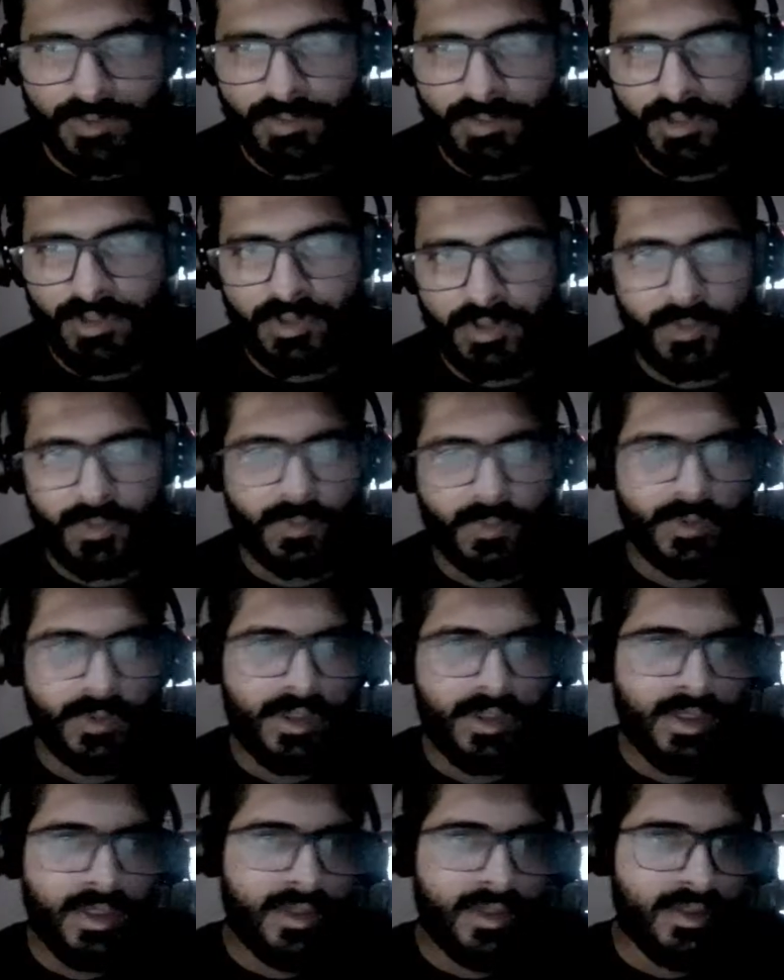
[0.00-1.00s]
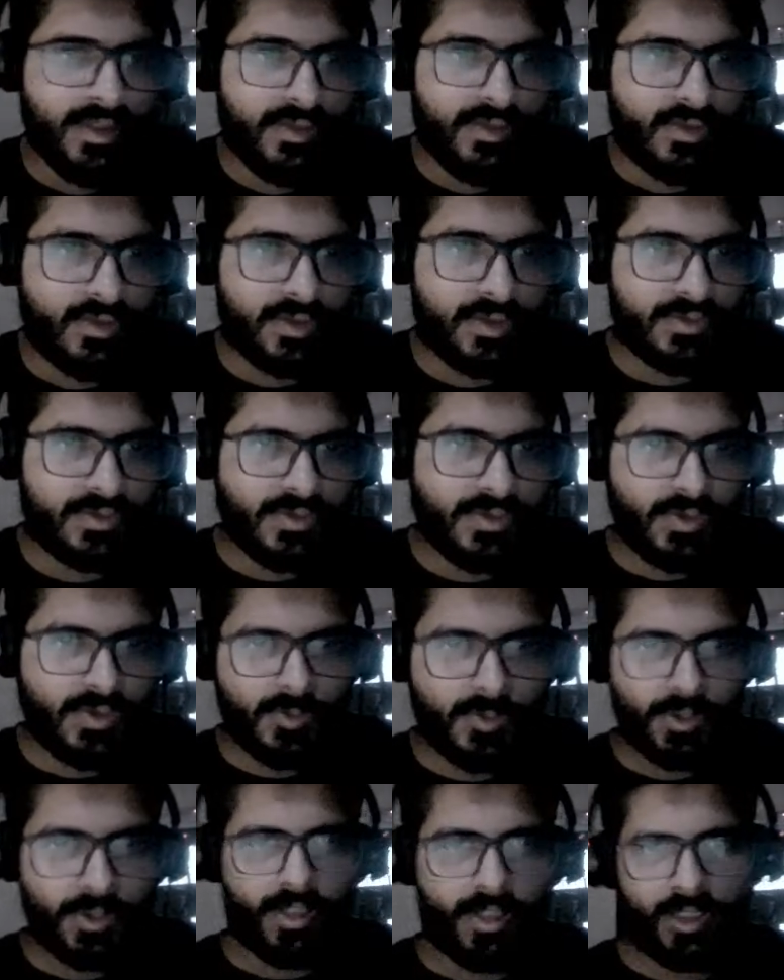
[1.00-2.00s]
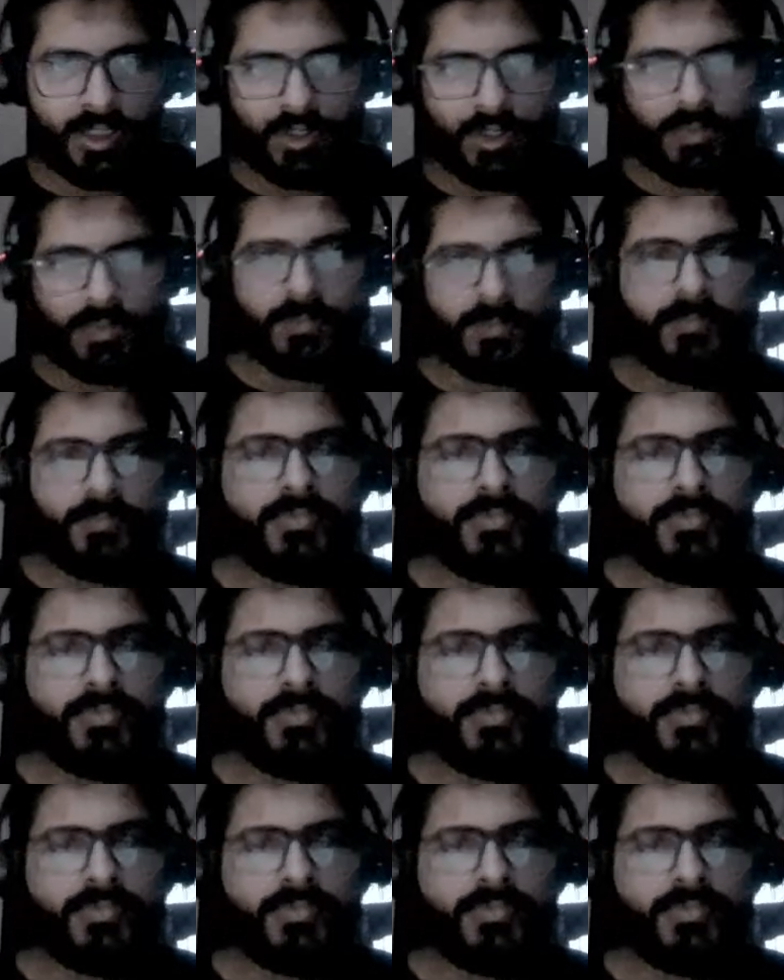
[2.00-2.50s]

PQ is equals to new priority queue.